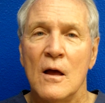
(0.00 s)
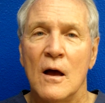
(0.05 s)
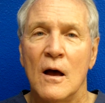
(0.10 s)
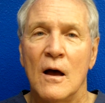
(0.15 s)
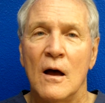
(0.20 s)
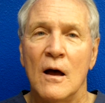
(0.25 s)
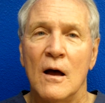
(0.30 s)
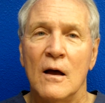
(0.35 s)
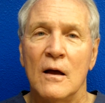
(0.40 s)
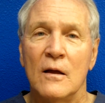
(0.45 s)

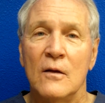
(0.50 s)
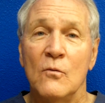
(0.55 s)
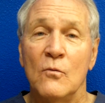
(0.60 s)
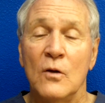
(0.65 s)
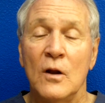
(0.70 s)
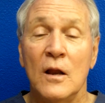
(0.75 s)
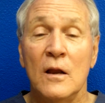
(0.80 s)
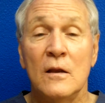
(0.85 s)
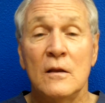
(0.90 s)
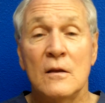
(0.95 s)
And
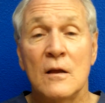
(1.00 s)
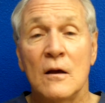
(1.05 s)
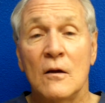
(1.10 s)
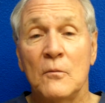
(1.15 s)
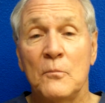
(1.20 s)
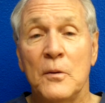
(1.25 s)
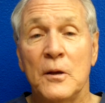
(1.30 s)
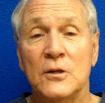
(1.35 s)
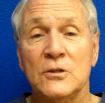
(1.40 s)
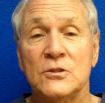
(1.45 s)
what I tell
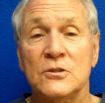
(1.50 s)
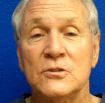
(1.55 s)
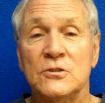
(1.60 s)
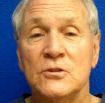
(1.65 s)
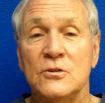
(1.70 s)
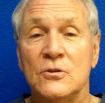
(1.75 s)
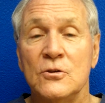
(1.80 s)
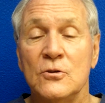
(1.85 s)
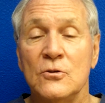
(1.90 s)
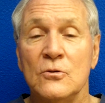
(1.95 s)
patients
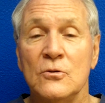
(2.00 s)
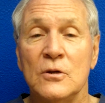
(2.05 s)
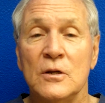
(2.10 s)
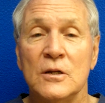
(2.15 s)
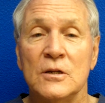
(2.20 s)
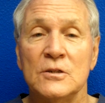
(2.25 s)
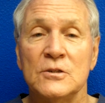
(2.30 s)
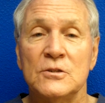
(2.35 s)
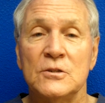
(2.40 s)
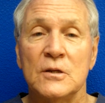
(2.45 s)
to do
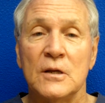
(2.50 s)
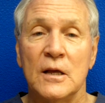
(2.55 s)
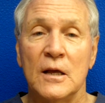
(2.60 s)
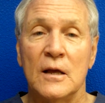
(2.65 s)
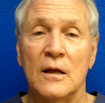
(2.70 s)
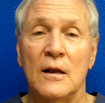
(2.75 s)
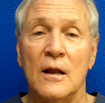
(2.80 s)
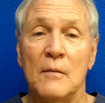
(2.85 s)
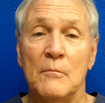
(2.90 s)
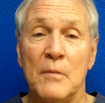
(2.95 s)
is to
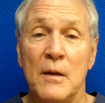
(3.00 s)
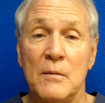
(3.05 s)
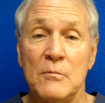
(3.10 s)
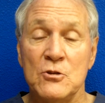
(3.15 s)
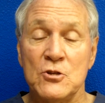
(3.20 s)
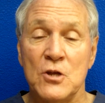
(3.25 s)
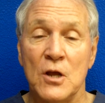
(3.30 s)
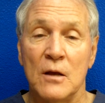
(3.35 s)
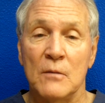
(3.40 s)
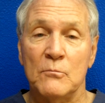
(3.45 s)
get a baby
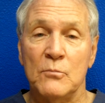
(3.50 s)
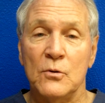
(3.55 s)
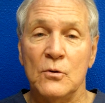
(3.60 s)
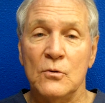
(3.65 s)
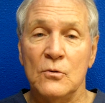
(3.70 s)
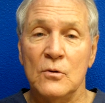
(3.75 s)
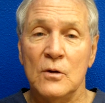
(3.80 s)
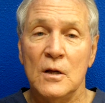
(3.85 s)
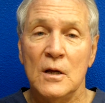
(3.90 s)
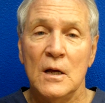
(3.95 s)

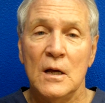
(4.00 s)
shampoo.